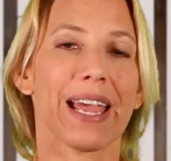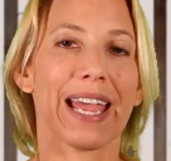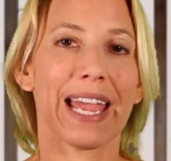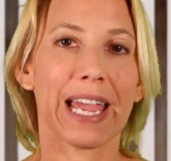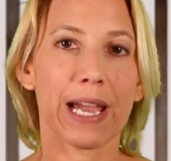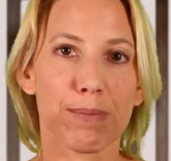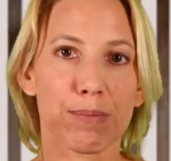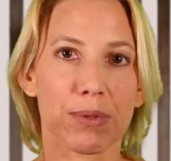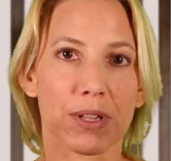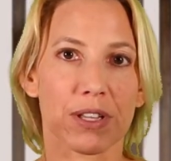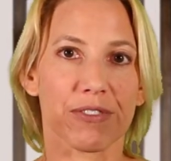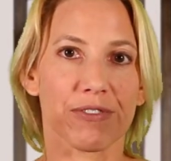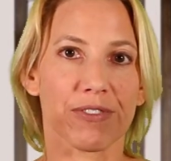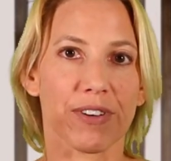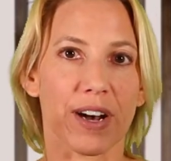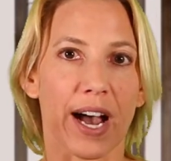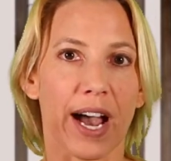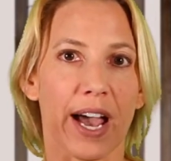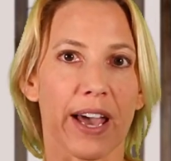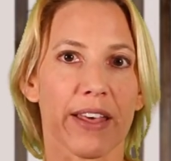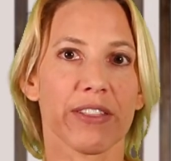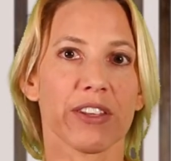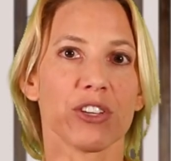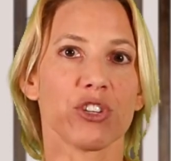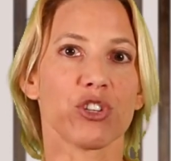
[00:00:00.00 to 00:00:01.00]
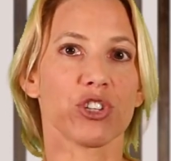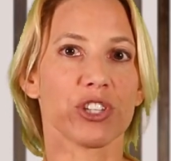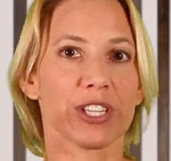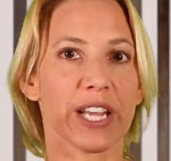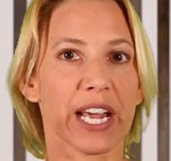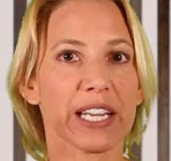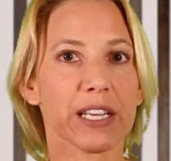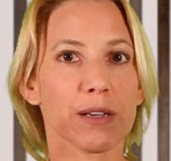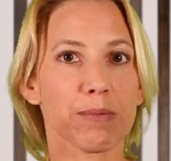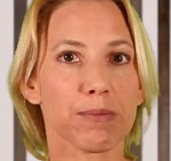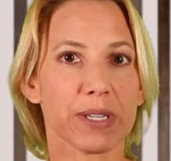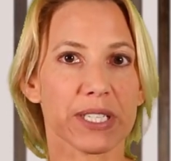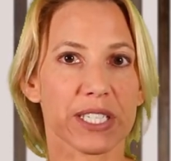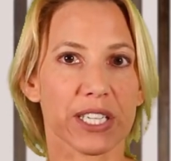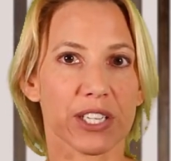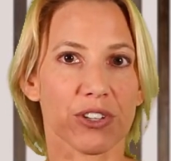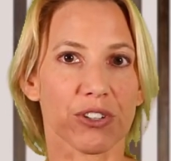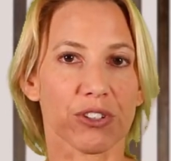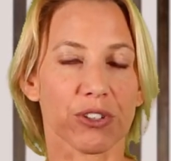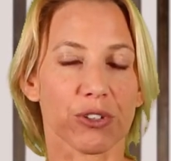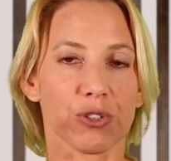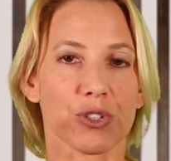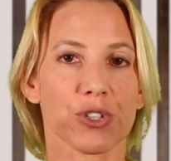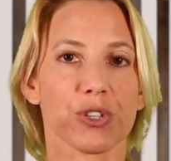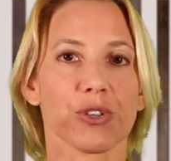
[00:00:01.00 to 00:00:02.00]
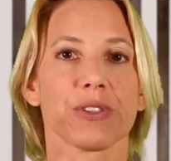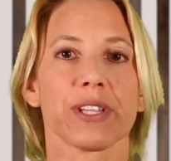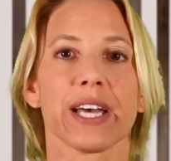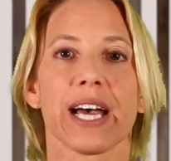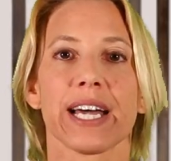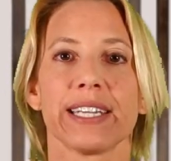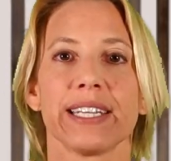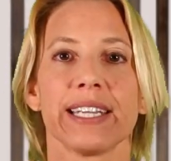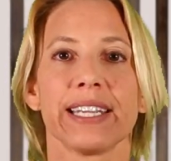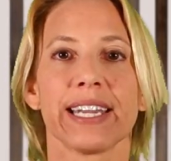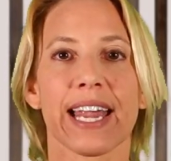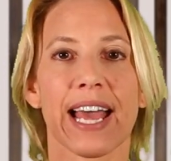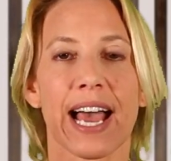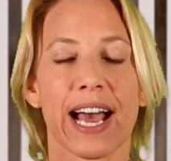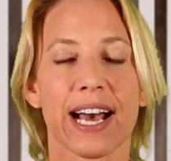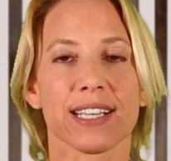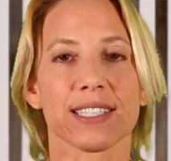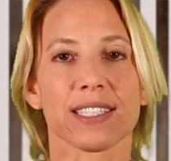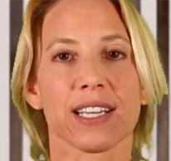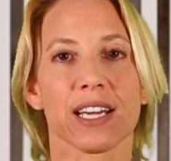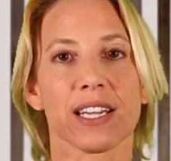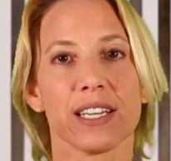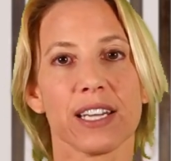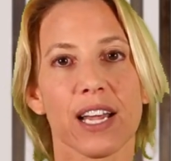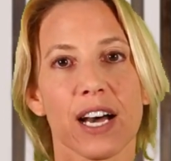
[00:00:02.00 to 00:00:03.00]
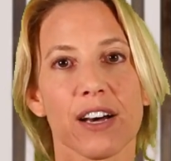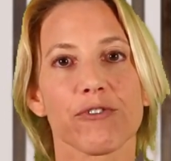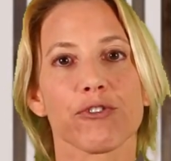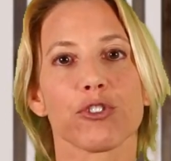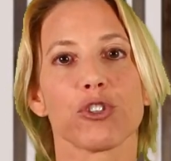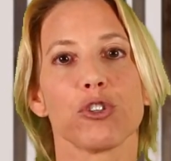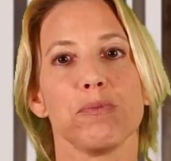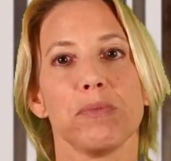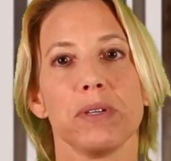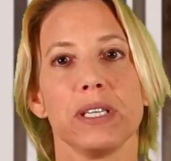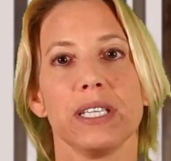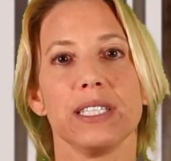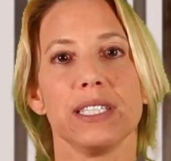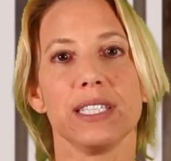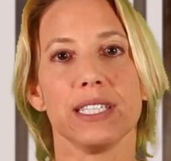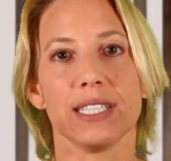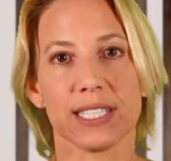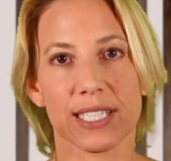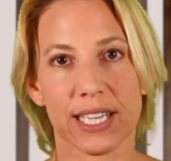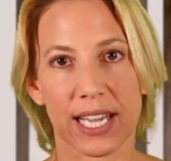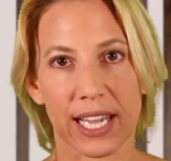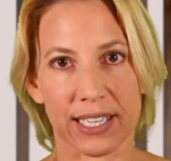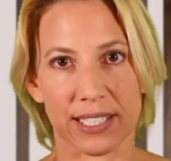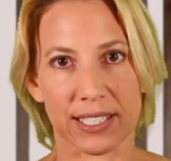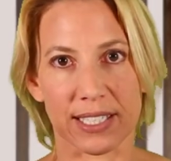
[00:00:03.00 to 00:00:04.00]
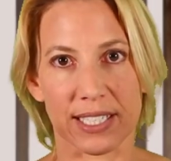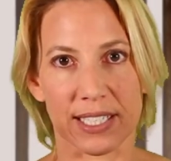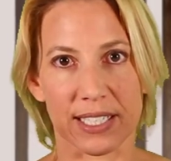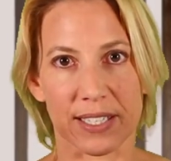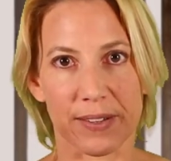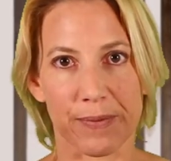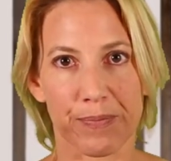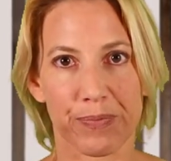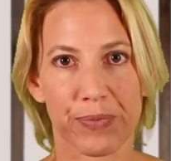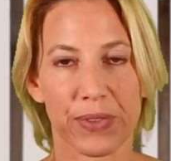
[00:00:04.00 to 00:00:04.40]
amplify the genetic material so then it has enough to be detected.